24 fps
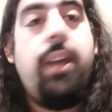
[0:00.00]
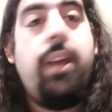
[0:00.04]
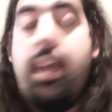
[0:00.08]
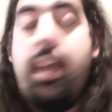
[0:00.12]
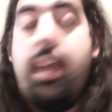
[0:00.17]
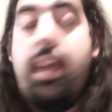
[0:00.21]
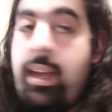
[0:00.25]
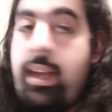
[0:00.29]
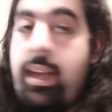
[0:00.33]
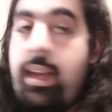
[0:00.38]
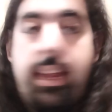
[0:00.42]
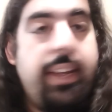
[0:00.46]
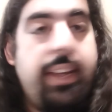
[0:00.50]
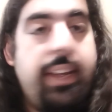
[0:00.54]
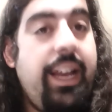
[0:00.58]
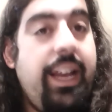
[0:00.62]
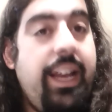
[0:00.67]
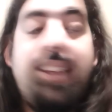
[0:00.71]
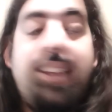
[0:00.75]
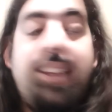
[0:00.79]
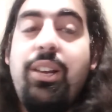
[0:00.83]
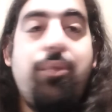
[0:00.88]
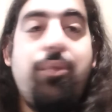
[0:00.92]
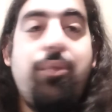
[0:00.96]
And I look
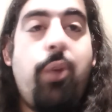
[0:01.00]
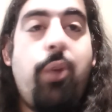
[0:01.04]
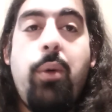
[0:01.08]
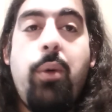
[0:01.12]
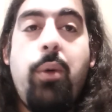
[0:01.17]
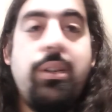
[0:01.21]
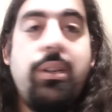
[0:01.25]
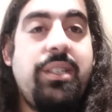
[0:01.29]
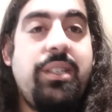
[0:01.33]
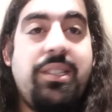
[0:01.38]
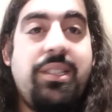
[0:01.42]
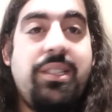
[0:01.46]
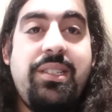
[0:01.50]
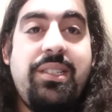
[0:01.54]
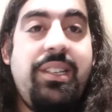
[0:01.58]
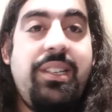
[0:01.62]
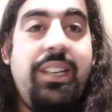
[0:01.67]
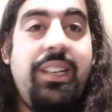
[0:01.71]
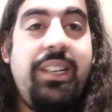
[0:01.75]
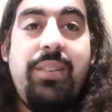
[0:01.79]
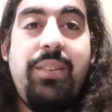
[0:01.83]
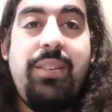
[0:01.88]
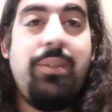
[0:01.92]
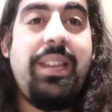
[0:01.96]
forward to seeing
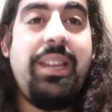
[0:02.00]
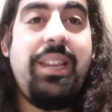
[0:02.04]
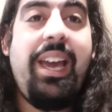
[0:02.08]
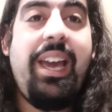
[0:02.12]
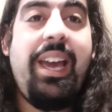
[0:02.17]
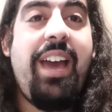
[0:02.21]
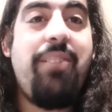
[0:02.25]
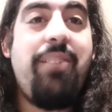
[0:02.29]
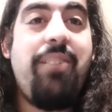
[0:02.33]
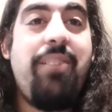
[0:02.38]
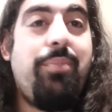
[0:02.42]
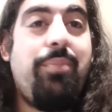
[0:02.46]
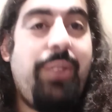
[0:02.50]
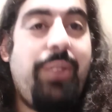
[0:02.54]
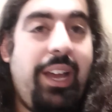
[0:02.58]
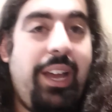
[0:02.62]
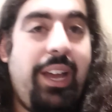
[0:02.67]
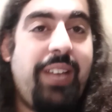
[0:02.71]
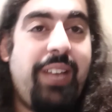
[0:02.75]
what they have planned for the